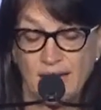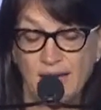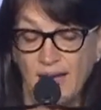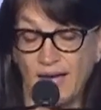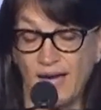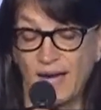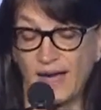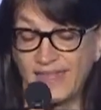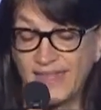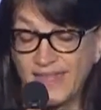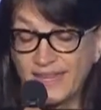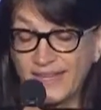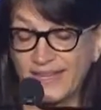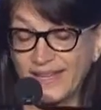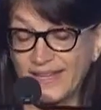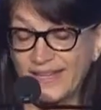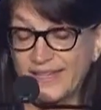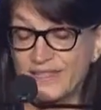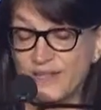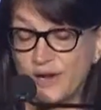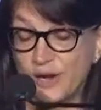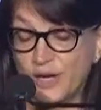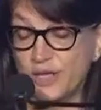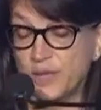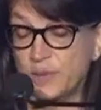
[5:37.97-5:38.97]
I think
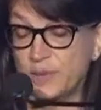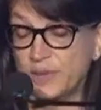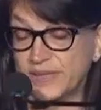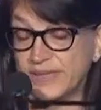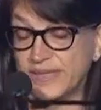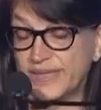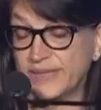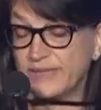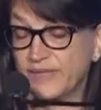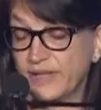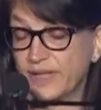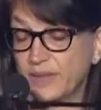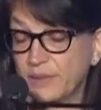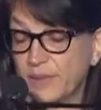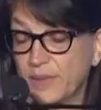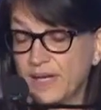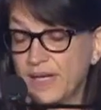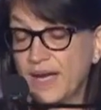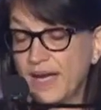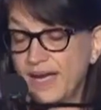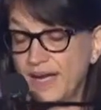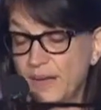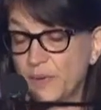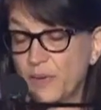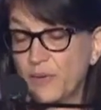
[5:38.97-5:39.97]
it's hard to believe it, but
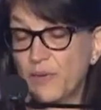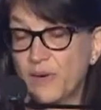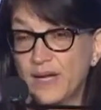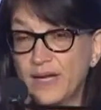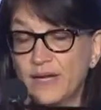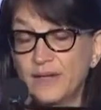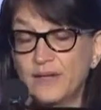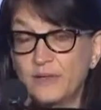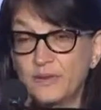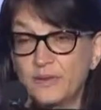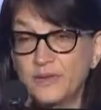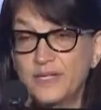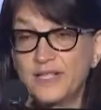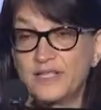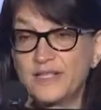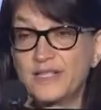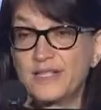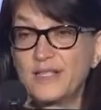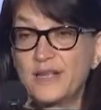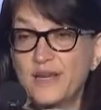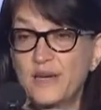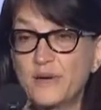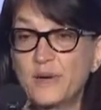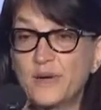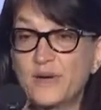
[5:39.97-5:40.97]
I am a writer who
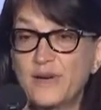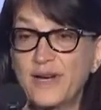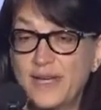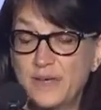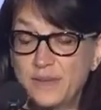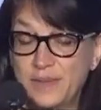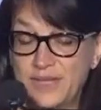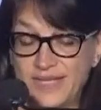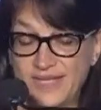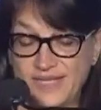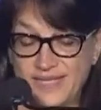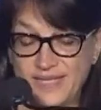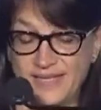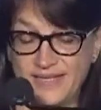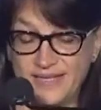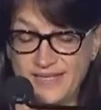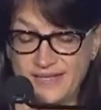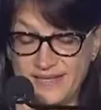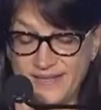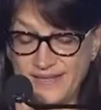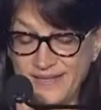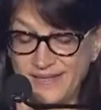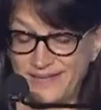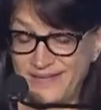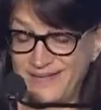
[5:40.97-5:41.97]
doesn't know her A B
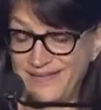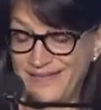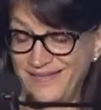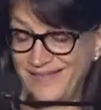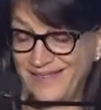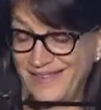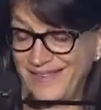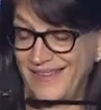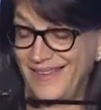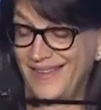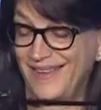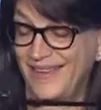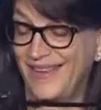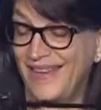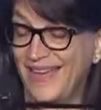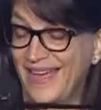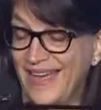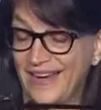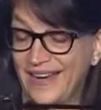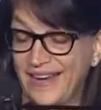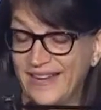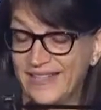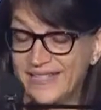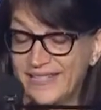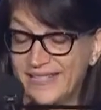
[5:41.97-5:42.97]
Cs.
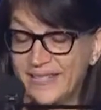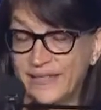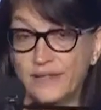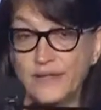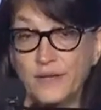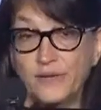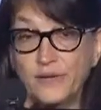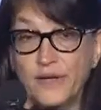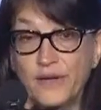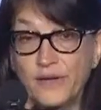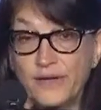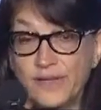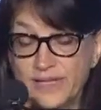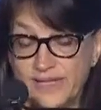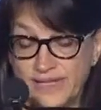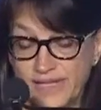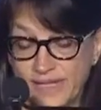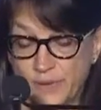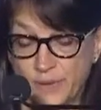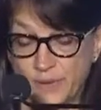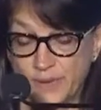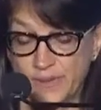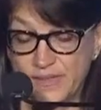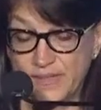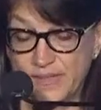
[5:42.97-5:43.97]
And I still don't know the
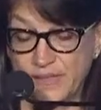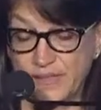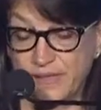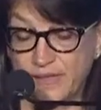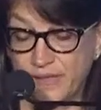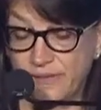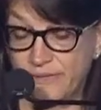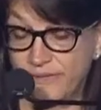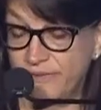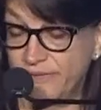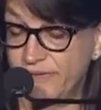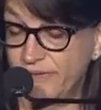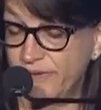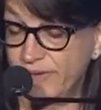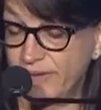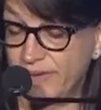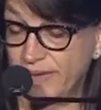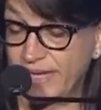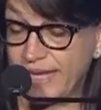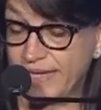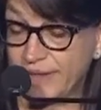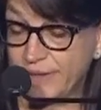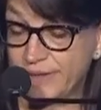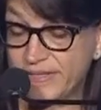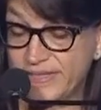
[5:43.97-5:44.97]
sequence of
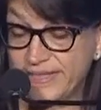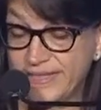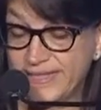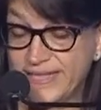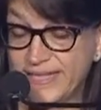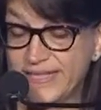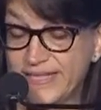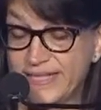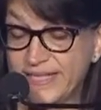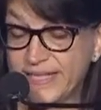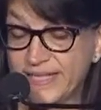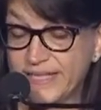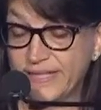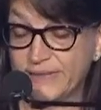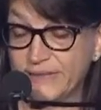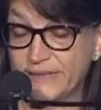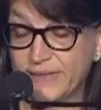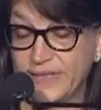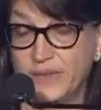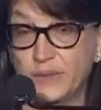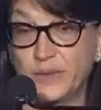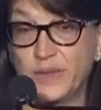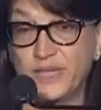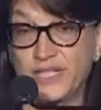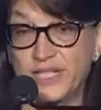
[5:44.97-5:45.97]
letters
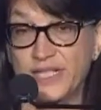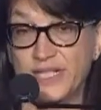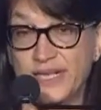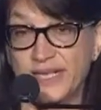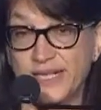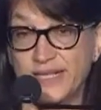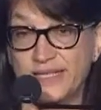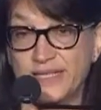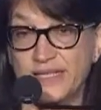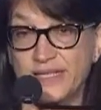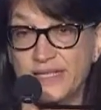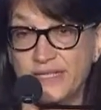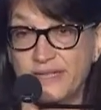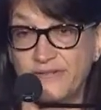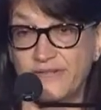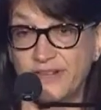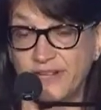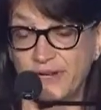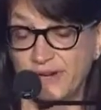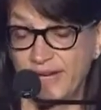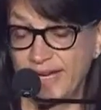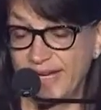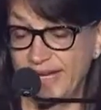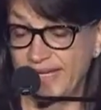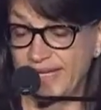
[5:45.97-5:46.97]
instinctively, which is a
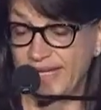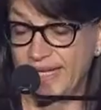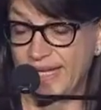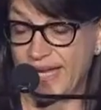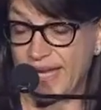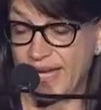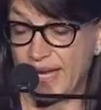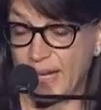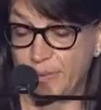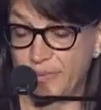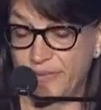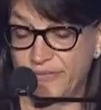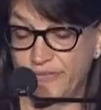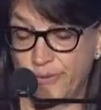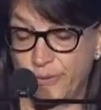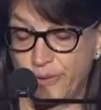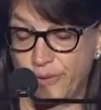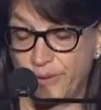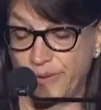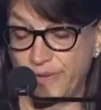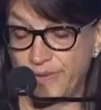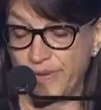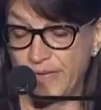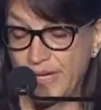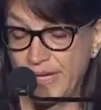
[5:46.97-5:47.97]
severe handicap
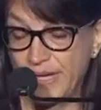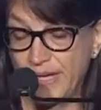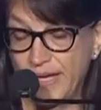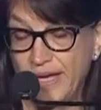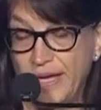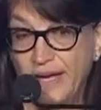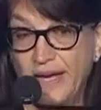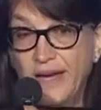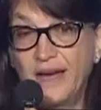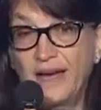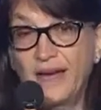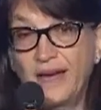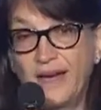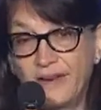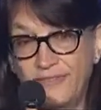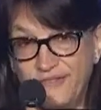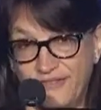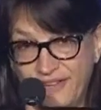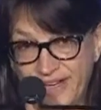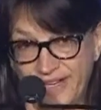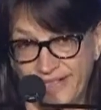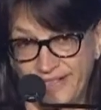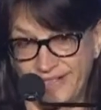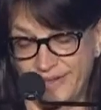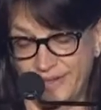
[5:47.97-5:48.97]
for a
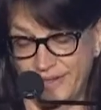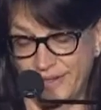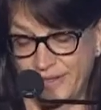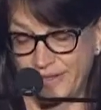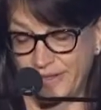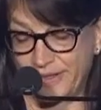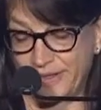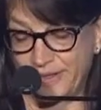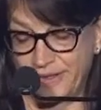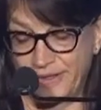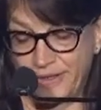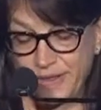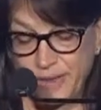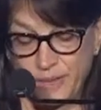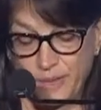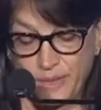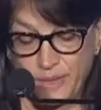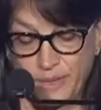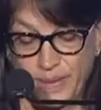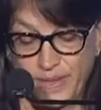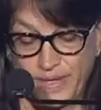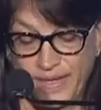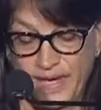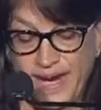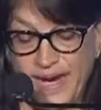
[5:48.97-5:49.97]
file clerk.
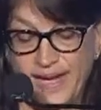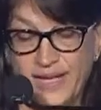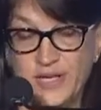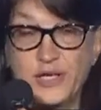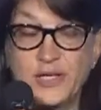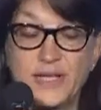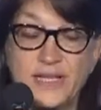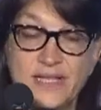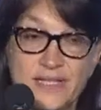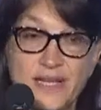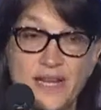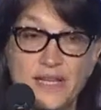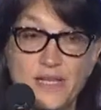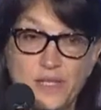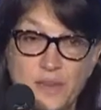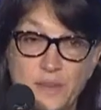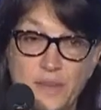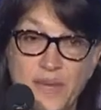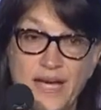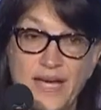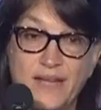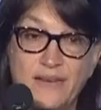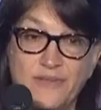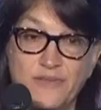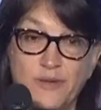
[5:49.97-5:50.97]
But actually, it's not too
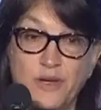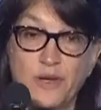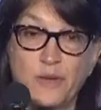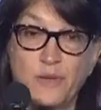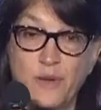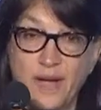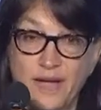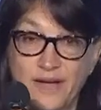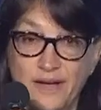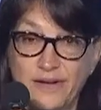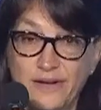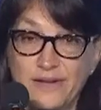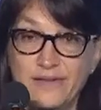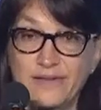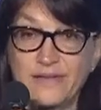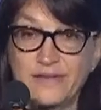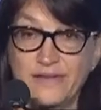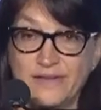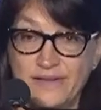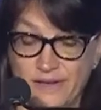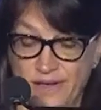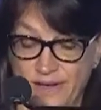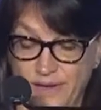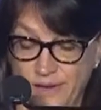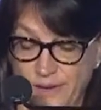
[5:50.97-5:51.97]
bad for a writer,
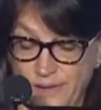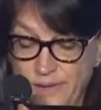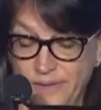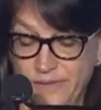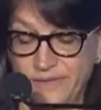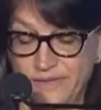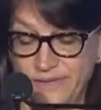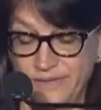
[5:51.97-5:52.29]
so